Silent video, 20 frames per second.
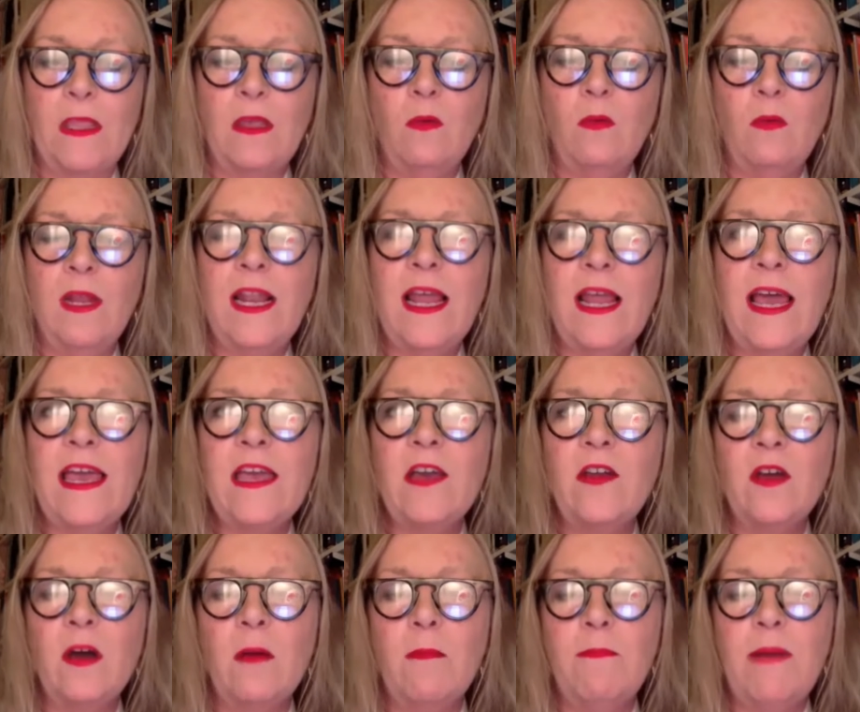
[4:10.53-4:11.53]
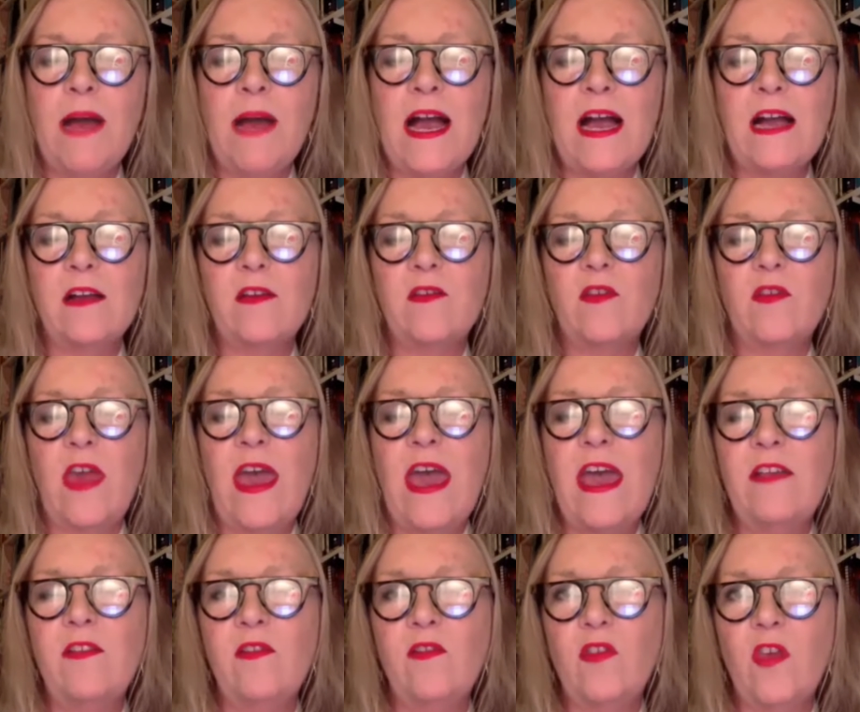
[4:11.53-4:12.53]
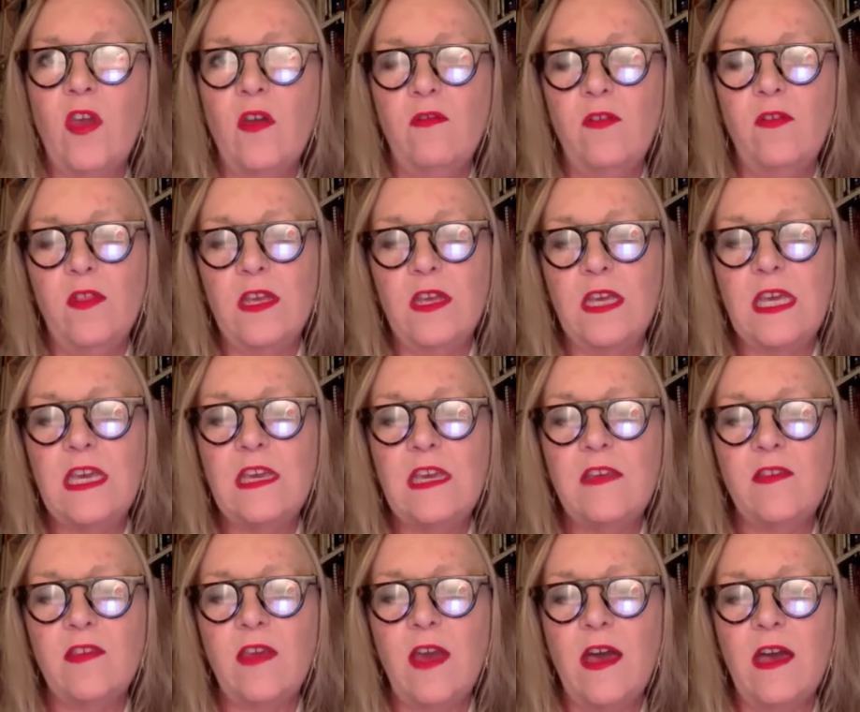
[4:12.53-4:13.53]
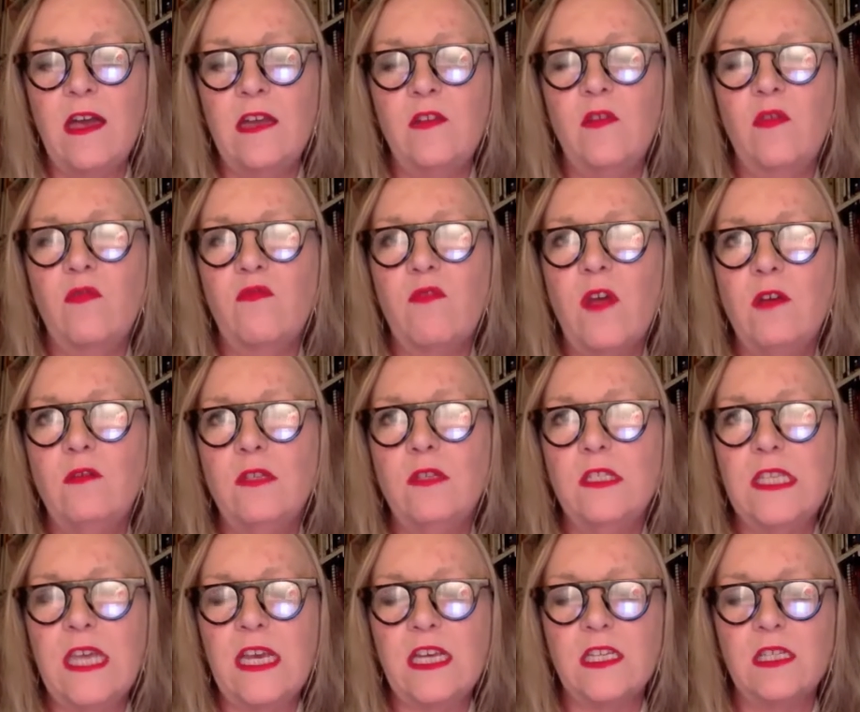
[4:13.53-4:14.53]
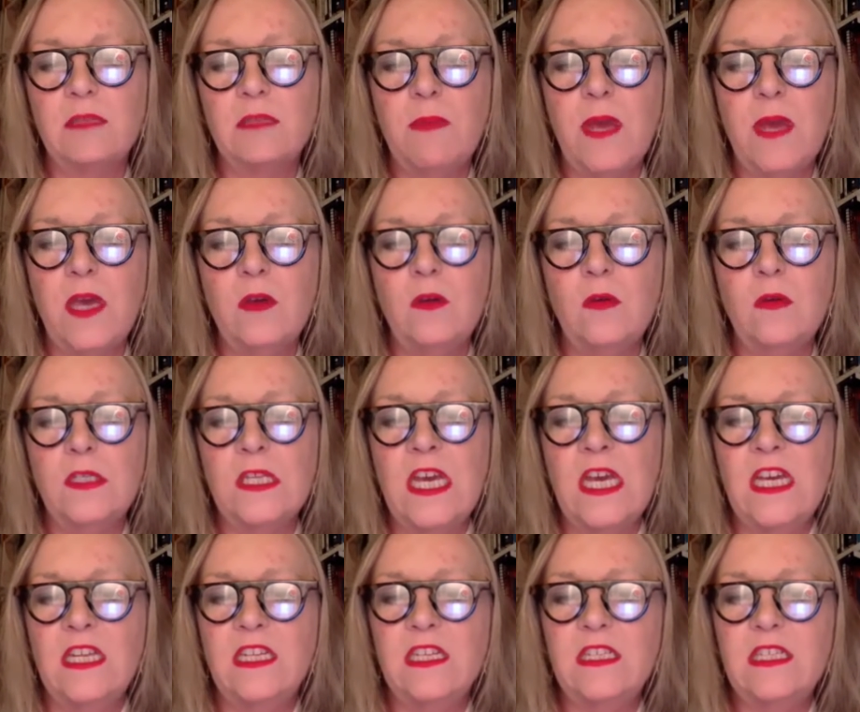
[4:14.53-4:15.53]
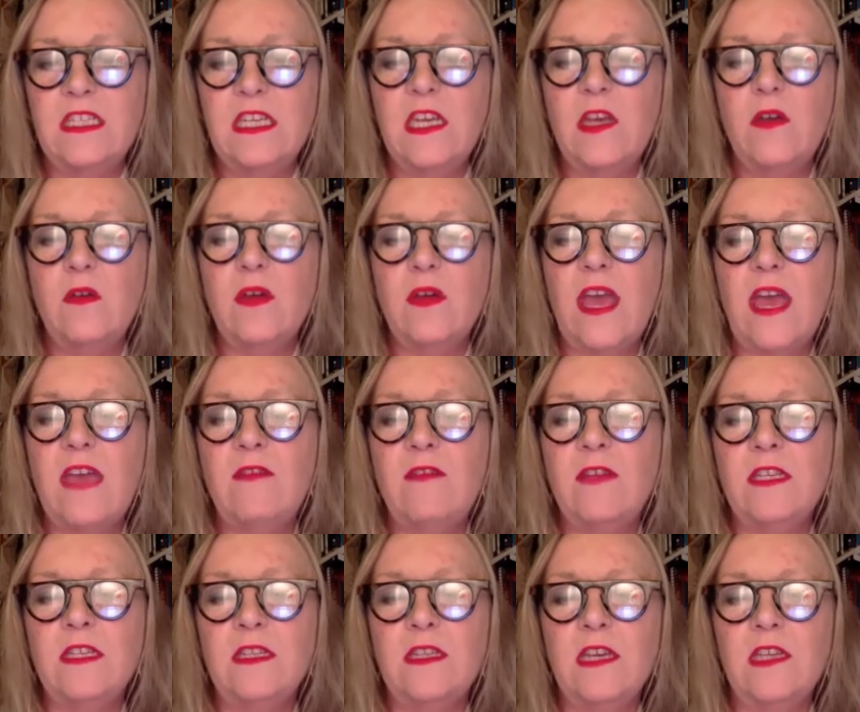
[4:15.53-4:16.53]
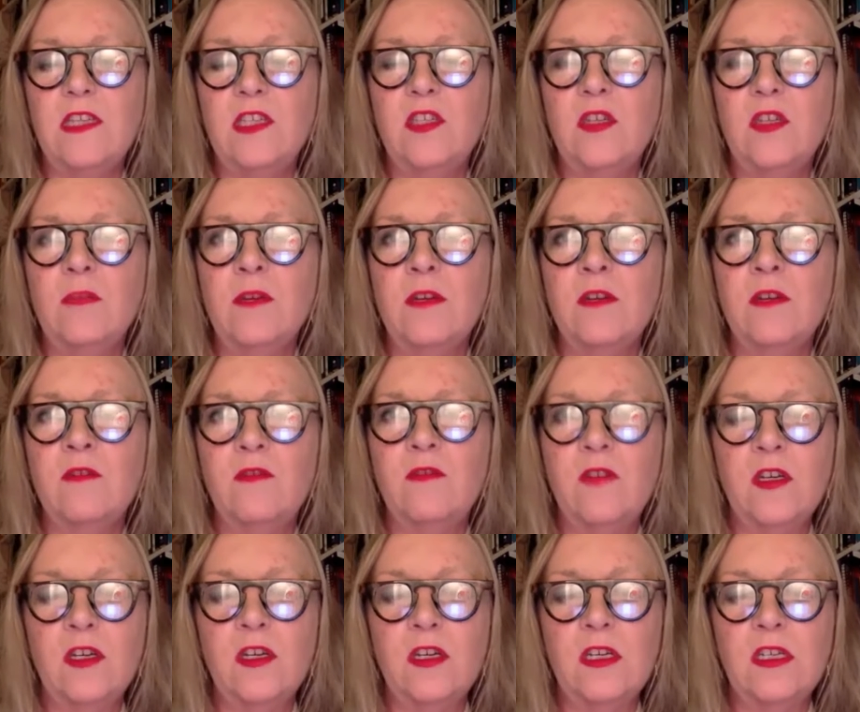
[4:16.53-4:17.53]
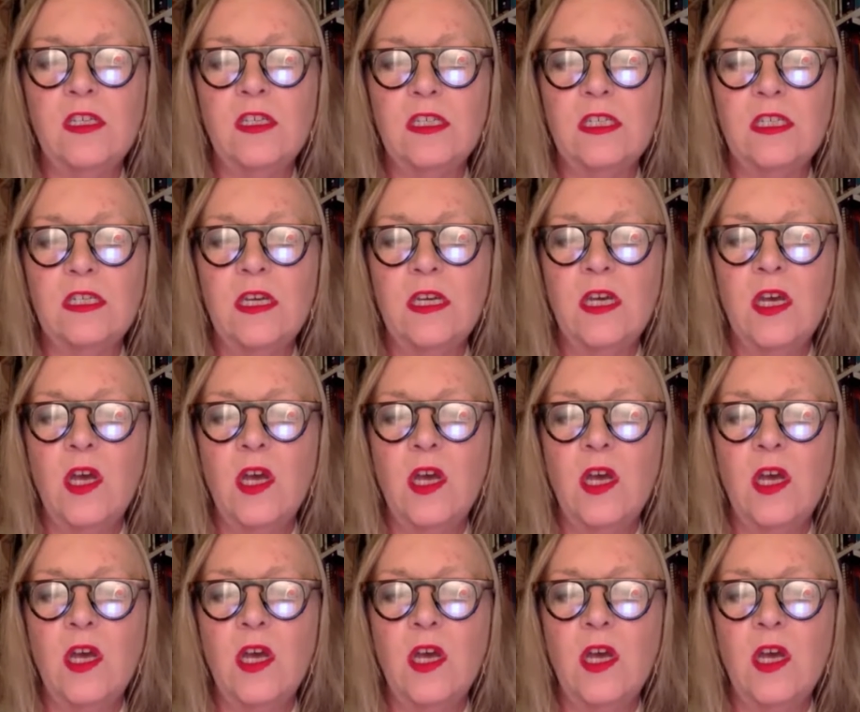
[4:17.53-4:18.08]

We lay on our backs, heads over the quayside, throats exposed, to see who gave into their stomach first.